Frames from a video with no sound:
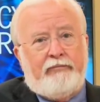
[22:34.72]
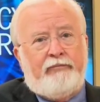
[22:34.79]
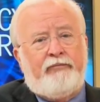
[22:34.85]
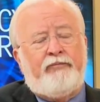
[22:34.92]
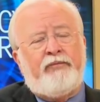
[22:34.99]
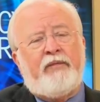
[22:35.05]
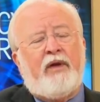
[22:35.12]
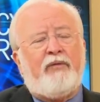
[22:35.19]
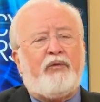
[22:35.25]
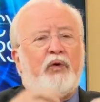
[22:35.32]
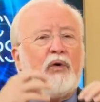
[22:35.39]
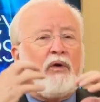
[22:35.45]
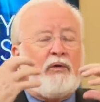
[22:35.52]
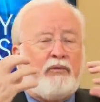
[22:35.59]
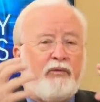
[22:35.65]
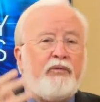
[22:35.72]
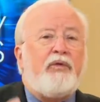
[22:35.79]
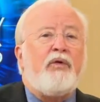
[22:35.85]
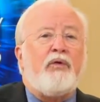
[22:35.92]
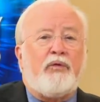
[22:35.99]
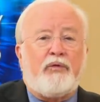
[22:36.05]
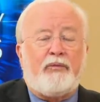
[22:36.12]
if you're
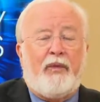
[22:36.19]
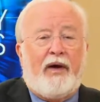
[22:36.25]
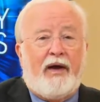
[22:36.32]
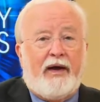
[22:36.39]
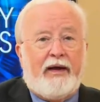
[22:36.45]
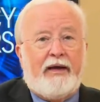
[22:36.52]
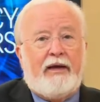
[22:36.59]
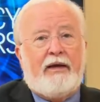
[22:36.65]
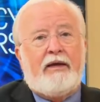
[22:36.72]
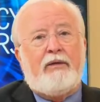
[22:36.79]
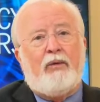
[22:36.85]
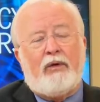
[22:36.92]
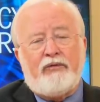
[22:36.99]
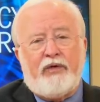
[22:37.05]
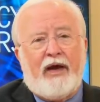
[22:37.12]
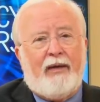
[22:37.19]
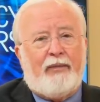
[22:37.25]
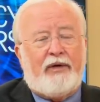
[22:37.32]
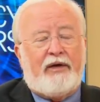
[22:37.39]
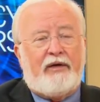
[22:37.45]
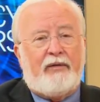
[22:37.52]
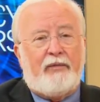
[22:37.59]
confused by what's
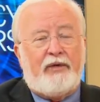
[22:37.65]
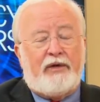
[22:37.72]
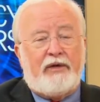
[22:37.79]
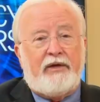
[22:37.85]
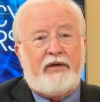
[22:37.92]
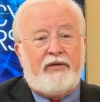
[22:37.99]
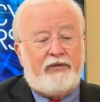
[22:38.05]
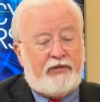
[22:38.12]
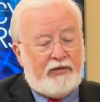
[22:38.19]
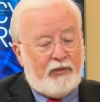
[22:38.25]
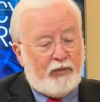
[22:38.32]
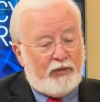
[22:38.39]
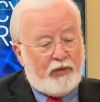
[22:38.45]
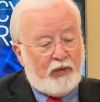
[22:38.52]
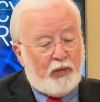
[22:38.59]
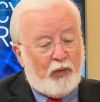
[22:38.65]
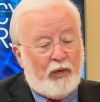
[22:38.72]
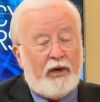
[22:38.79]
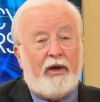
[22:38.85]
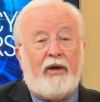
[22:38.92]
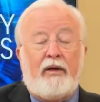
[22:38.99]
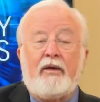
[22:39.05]
happening in the Middle East, you would do
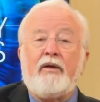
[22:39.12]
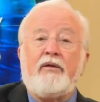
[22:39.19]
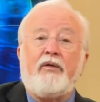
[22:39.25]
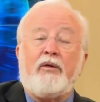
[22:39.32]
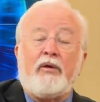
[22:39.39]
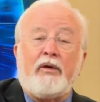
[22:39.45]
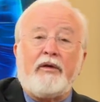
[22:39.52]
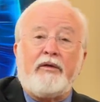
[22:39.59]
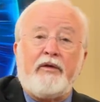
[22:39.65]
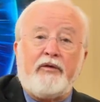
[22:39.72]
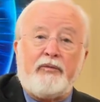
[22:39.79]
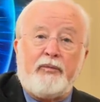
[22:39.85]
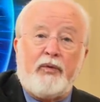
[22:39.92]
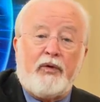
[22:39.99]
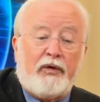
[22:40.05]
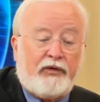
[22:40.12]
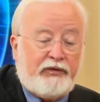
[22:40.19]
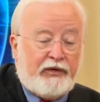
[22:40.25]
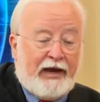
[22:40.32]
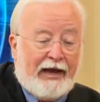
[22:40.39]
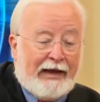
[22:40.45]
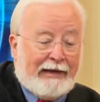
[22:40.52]
well to look at these
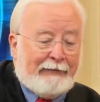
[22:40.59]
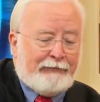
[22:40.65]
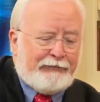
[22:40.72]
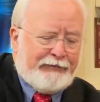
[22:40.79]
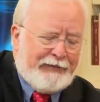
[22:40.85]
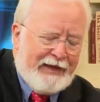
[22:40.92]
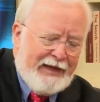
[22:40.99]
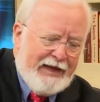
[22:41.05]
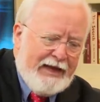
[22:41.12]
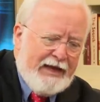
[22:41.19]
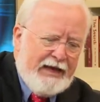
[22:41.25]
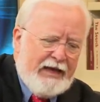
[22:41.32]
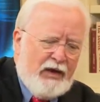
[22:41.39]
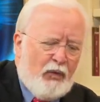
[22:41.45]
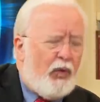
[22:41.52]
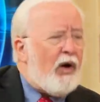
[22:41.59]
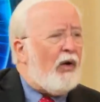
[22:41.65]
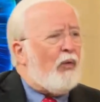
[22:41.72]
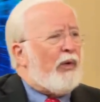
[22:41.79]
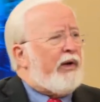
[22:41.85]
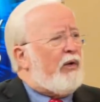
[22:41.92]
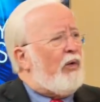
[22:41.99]
books. Um, where are
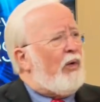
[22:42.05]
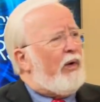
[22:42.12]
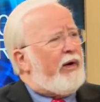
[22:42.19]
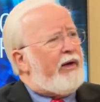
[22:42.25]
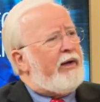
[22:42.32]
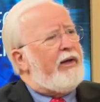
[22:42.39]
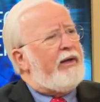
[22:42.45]
we going?